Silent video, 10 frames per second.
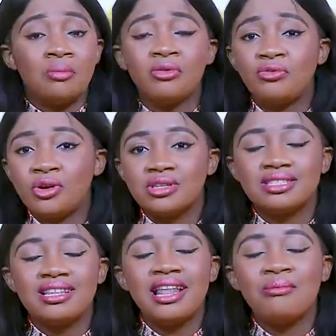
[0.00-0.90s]
But first,
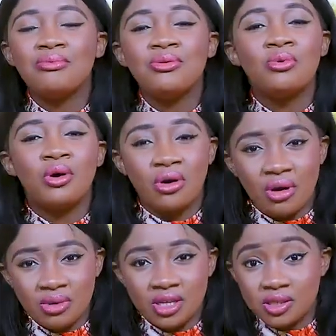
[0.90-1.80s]
let me
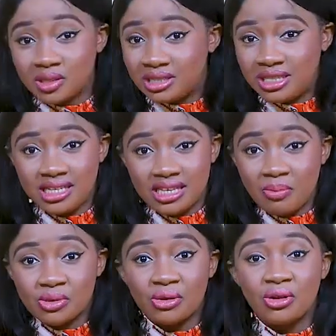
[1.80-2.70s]
welcome you to this
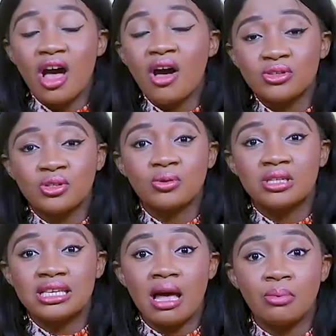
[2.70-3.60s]
episode of So
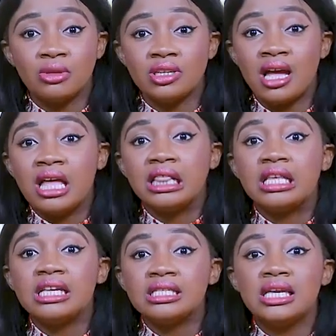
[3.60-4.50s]
This Happened.
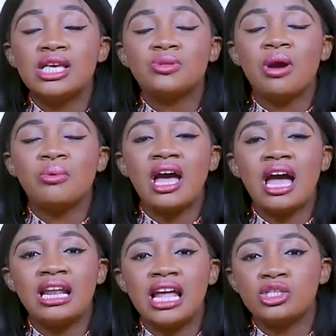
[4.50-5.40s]
This is where we
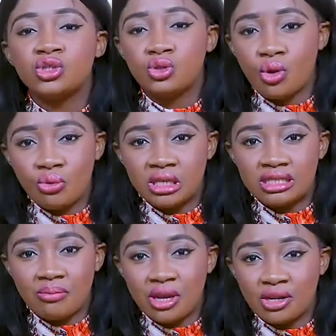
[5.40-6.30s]
highlight stories
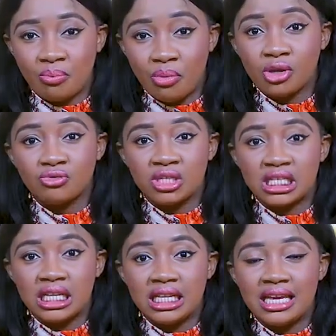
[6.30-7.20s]
that made a buzz
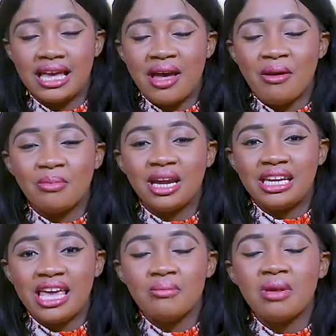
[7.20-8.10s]
recently. My
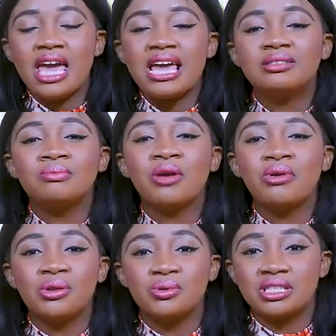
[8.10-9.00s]
name is
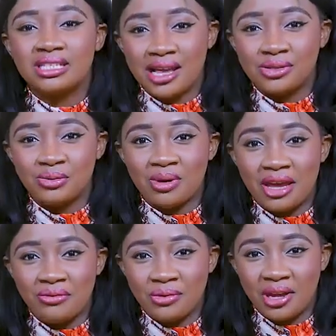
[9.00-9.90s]
Margaret Osazuwa
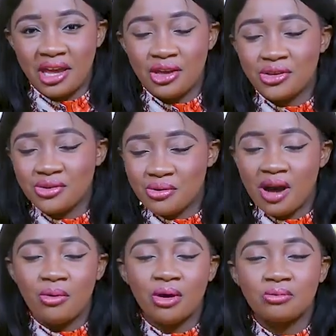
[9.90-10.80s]
Efoge. You
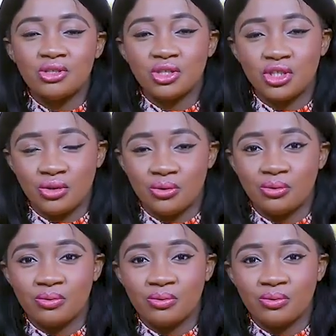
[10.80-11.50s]
are welcome to the show.